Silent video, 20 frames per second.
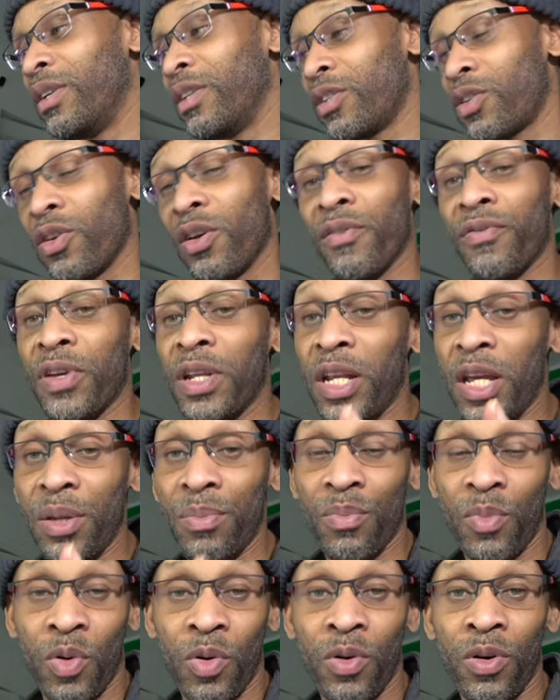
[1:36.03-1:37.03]
So if you
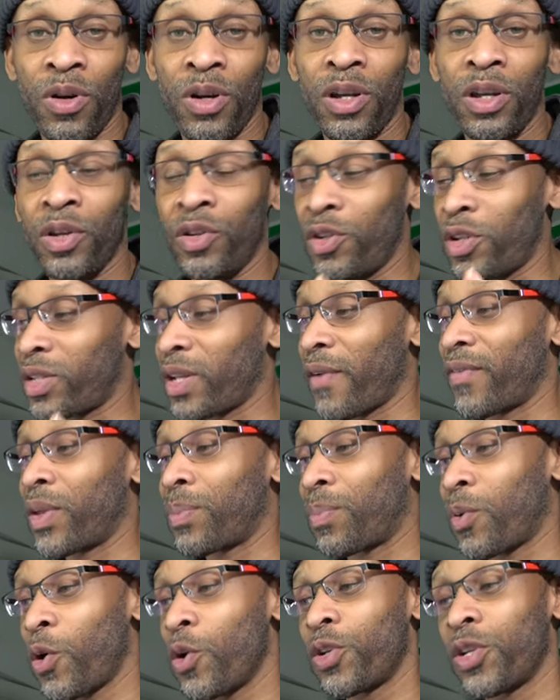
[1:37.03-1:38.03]
need more, you just have
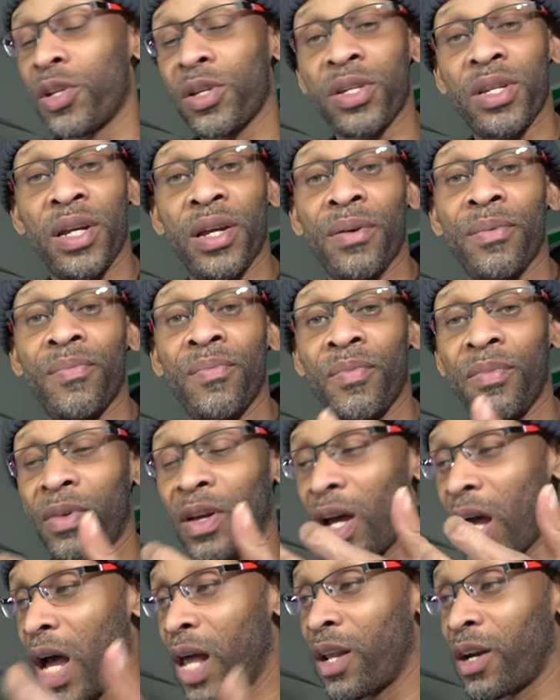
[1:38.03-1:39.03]
to purchase them
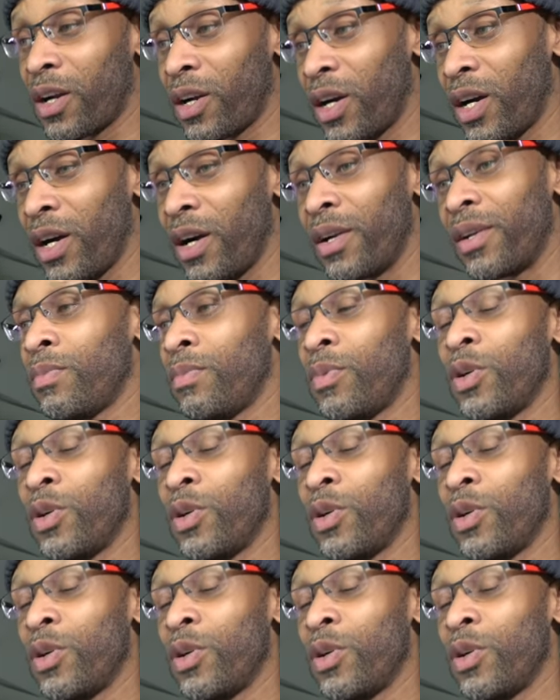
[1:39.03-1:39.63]
a la carte.